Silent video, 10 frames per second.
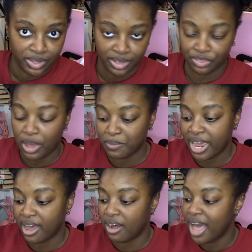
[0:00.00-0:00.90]
the
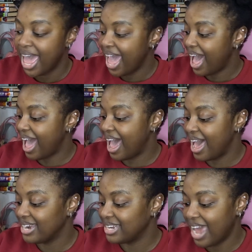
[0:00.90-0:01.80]
thumbnail.
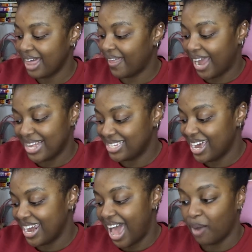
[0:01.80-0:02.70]
And yeah, like I
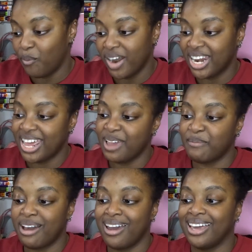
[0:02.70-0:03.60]
said, I wanted it in
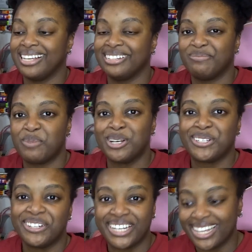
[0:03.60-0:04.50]
my
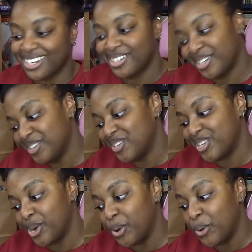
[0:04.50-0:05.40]
personal collection,
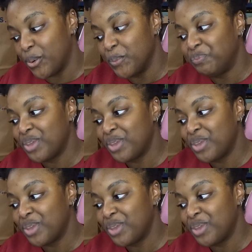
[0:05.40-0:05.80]
so